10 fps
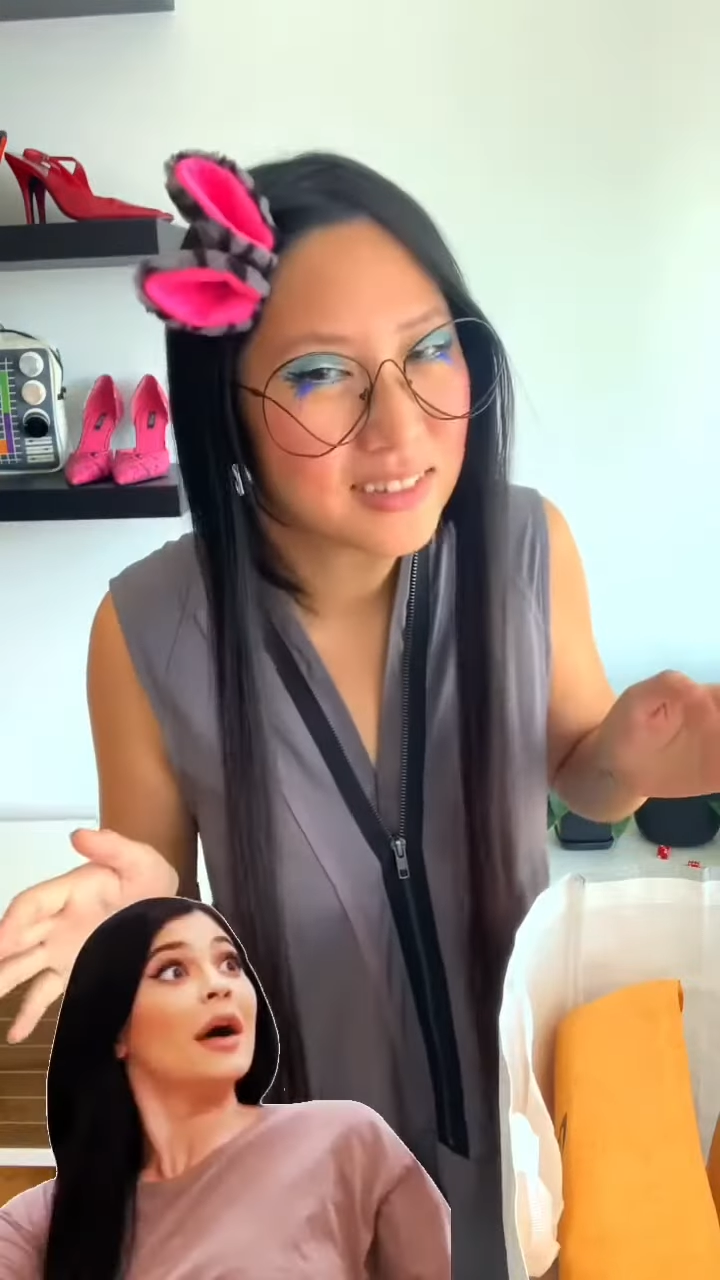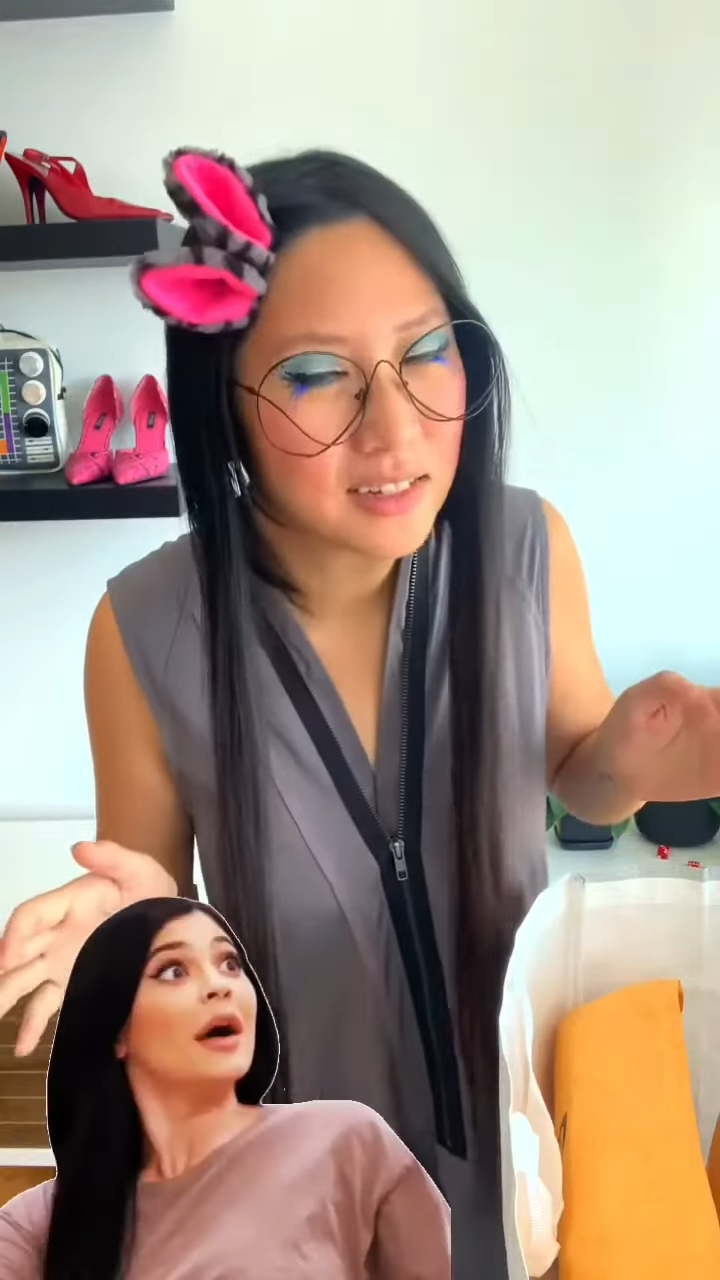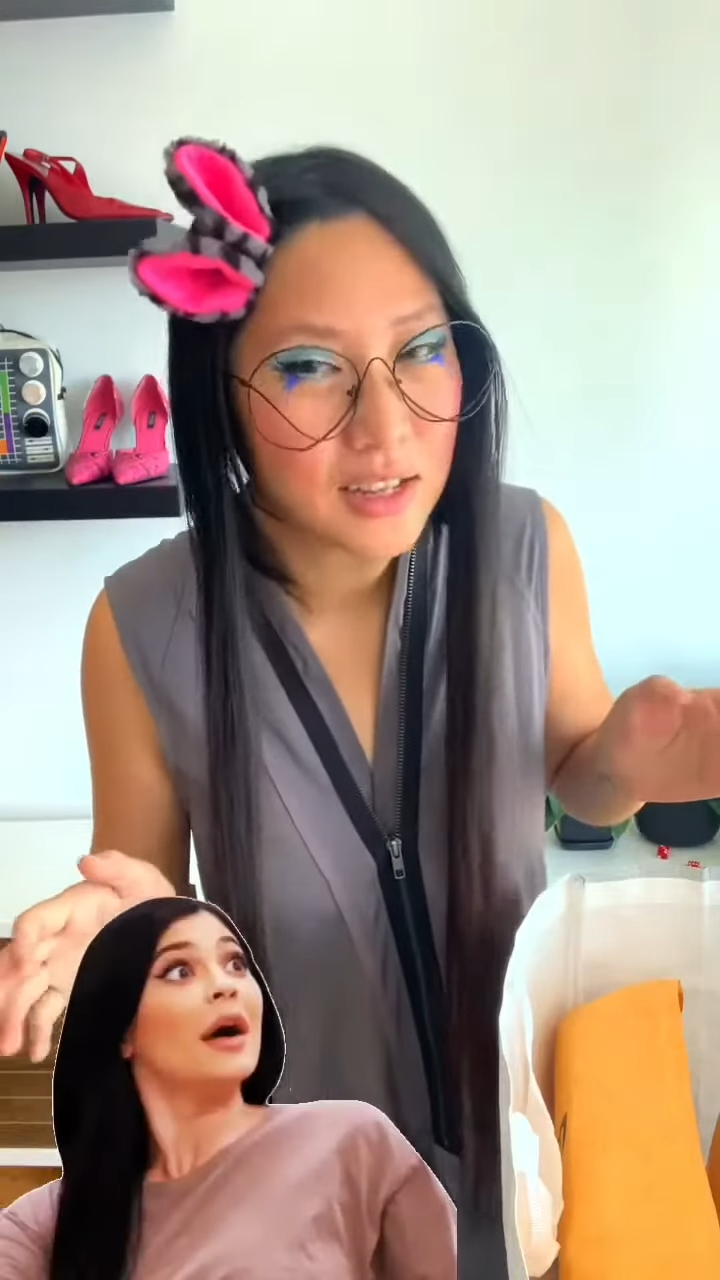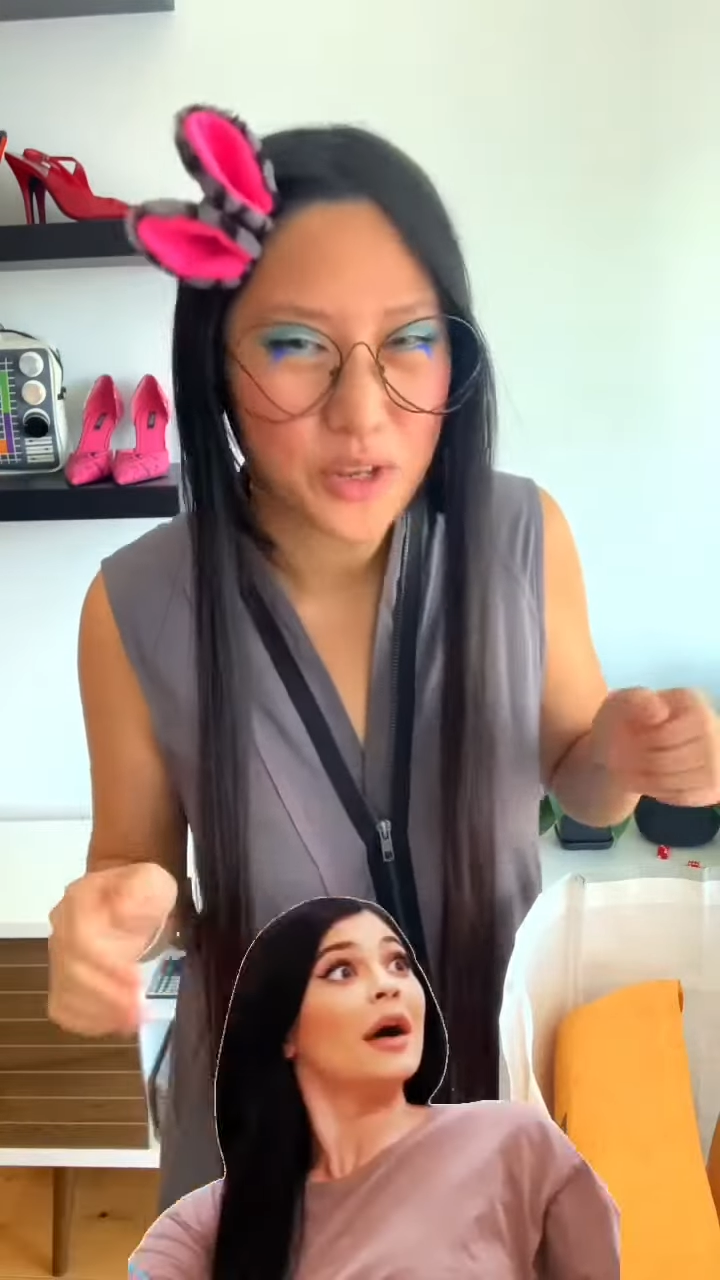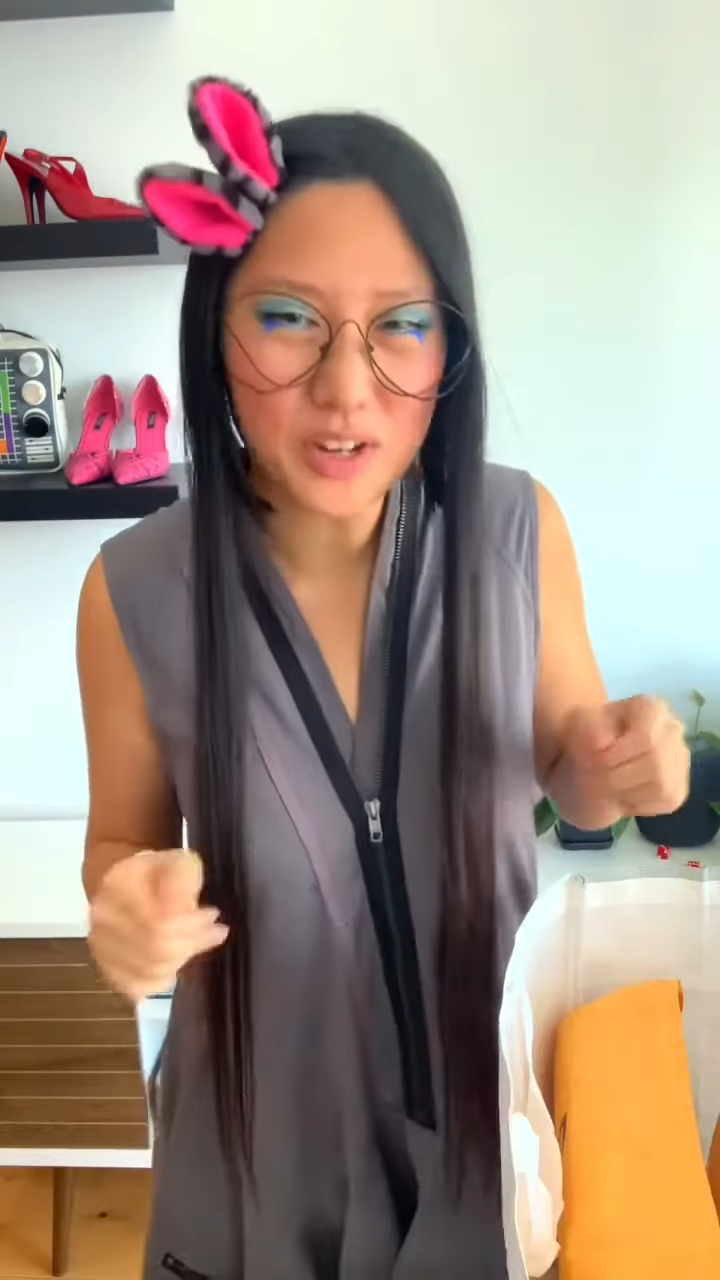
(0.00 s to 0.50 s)

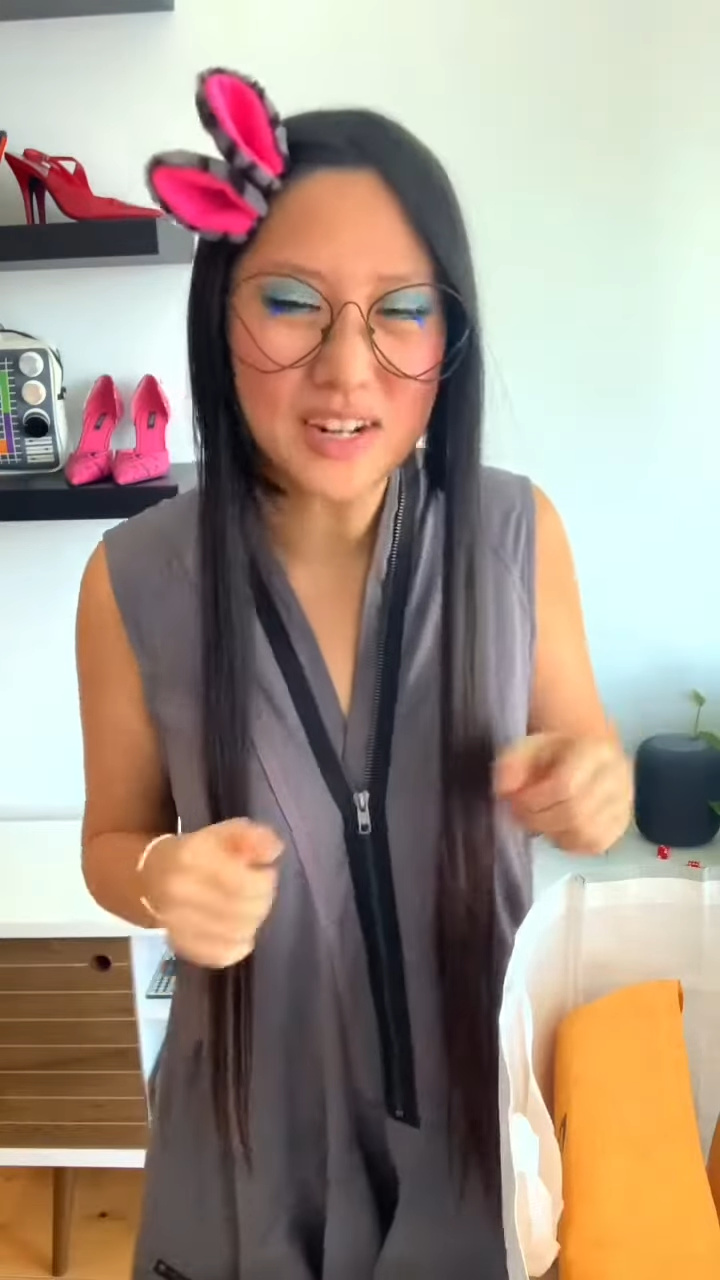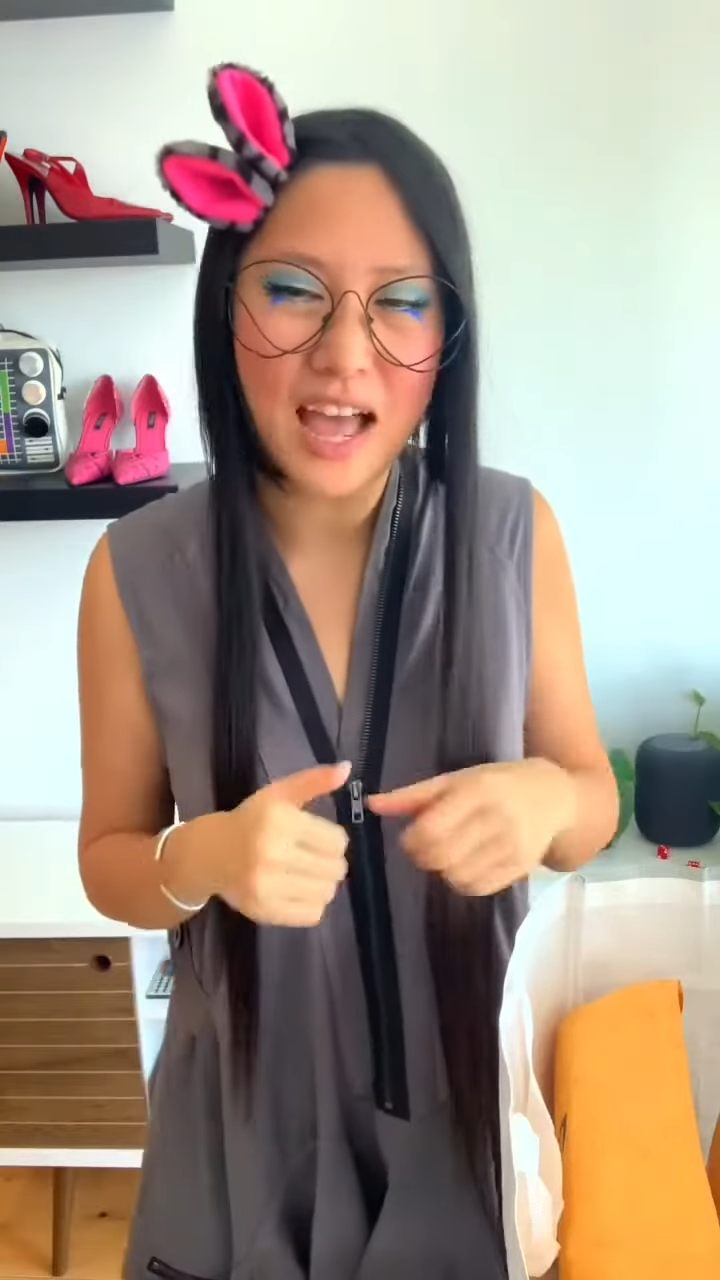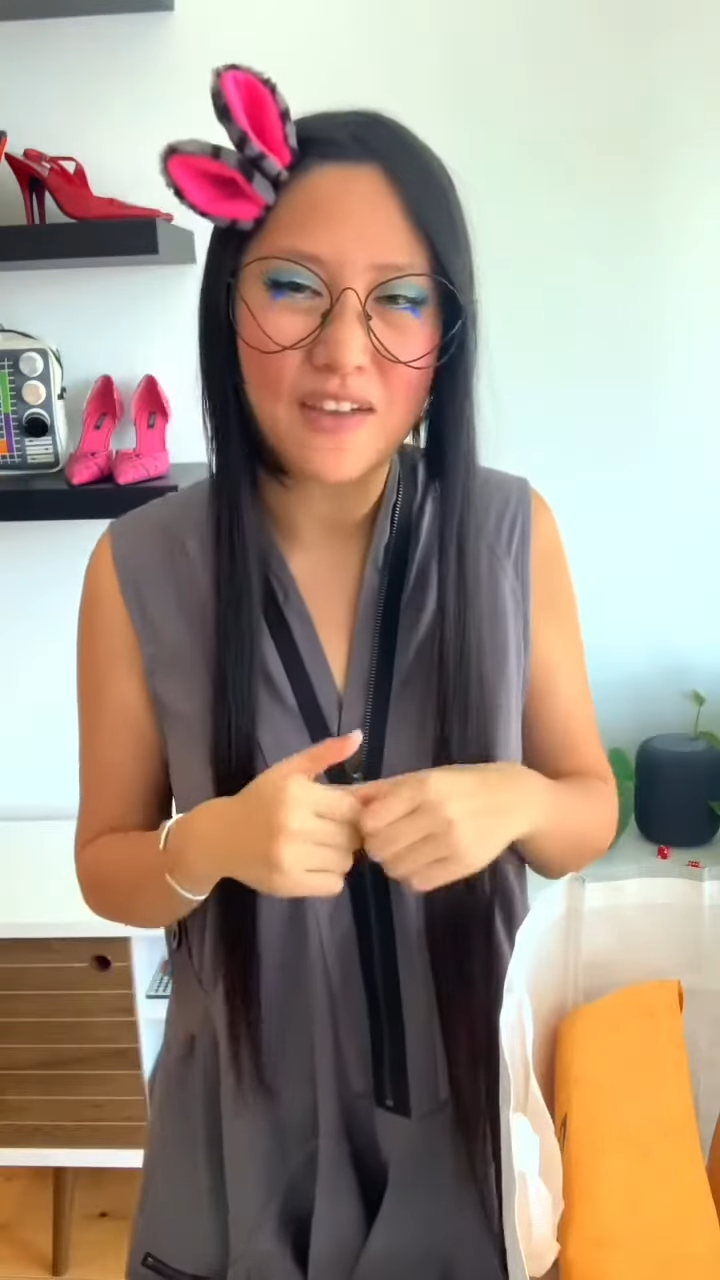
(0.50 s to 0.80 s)
You didn't have